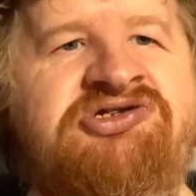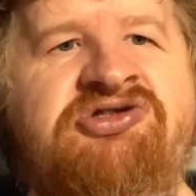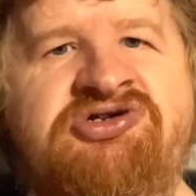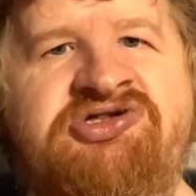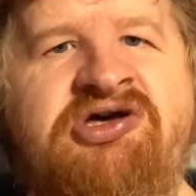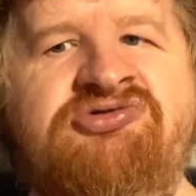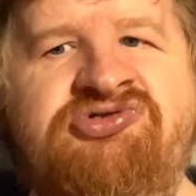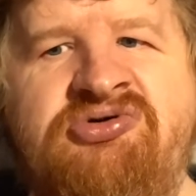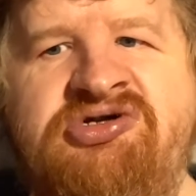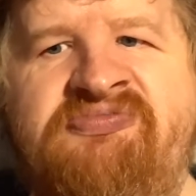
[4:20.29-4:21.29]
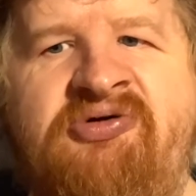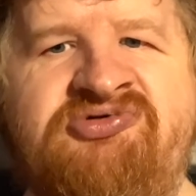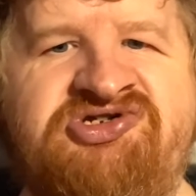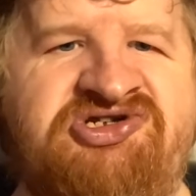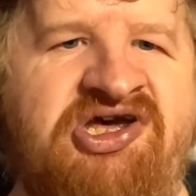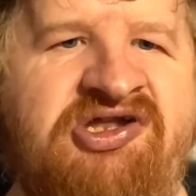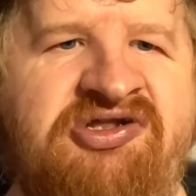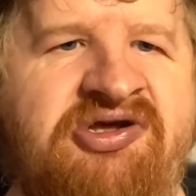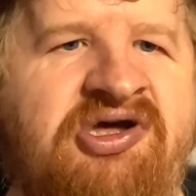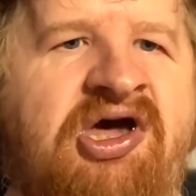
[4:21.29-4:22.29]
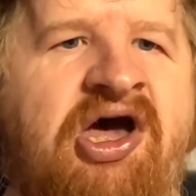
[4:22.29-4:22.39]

He does tell stories about Sid,